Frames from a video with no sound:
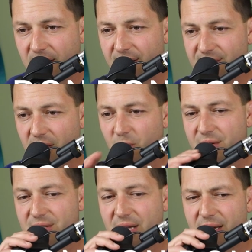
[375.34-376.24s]
If
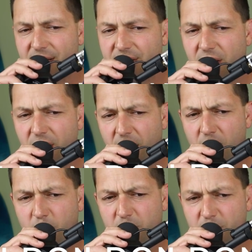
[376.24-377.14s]
someone says,
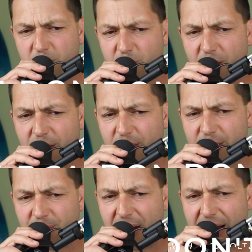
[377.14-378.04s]
oh, you're just trying to
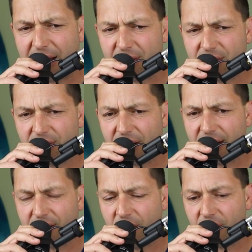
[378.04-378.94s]
list my house, you're
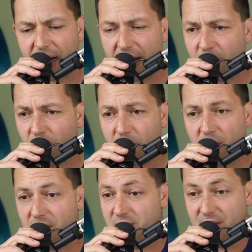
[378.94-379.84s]
like, okay, well,
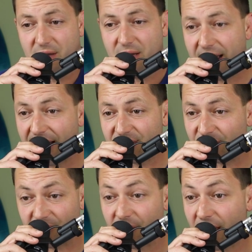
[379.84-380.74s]
I hate
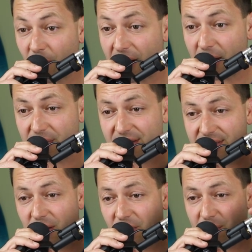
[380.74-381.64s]
you feel that way, but
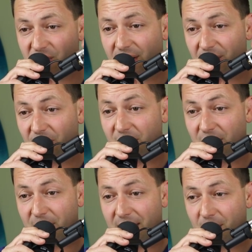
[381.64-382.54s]
that's not what I'm trying to do
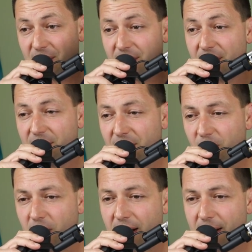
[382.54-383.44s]
here, ma'am,
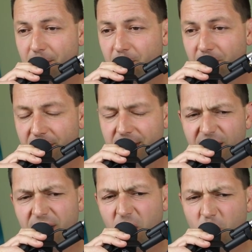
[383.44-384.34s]
right?
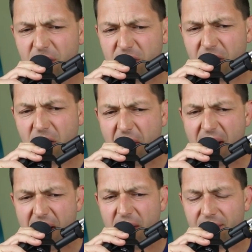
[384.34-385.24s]
I don't want to sell
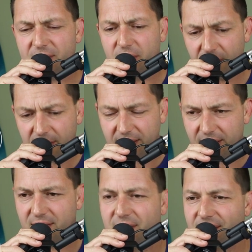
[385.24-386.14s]
my house.
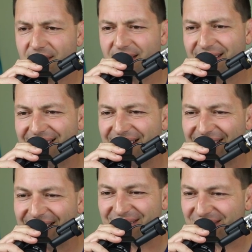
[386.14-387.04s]
Good.
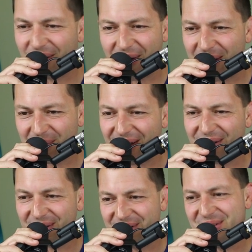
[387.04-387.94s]
That's not why I'm
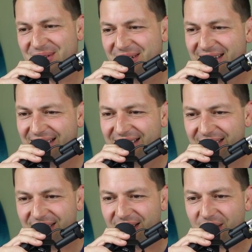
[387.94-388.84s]
calling you.
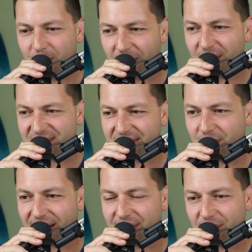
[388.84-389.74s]
You know, I'm calling to see
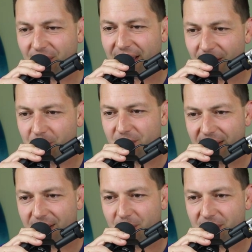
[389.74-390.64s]
what I can do to help you,
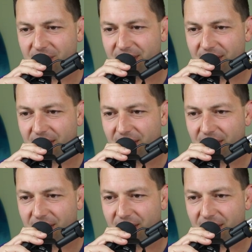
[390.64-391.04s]
ma'am. You